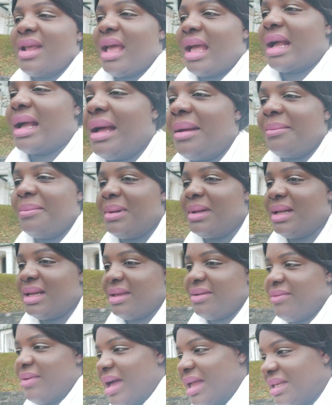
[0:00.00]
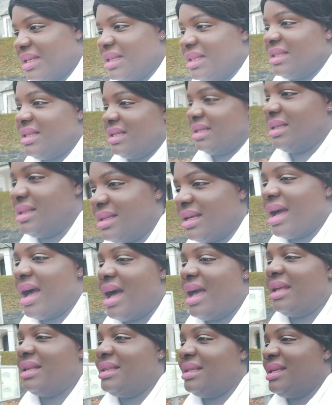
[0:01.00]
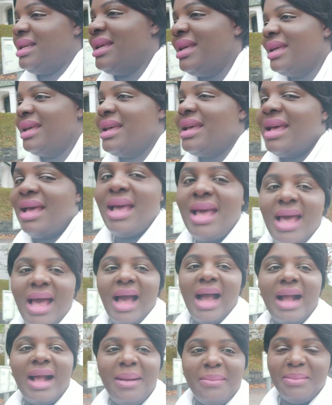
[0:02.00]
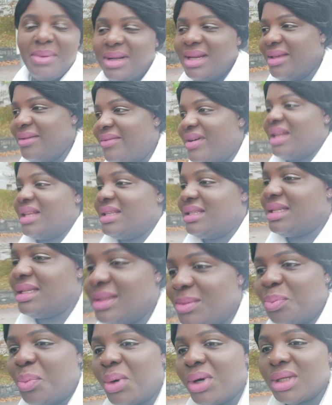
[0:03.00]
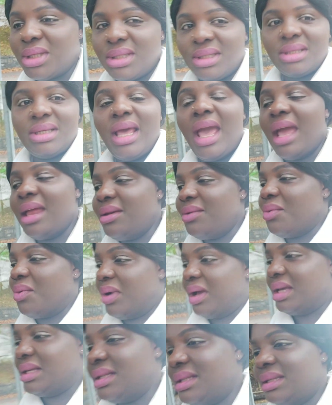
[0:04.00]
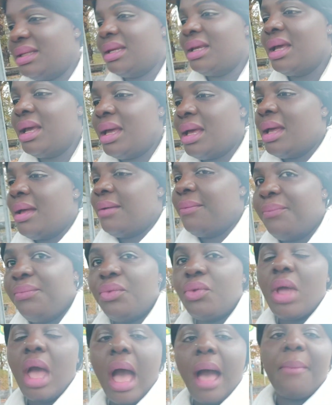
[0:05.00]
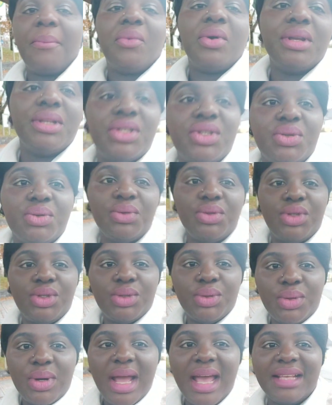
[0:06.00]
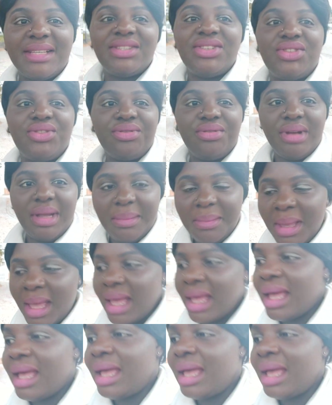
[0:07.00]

i can't believe i did this guys I can't believe I did this but anyways I'm going to do a stream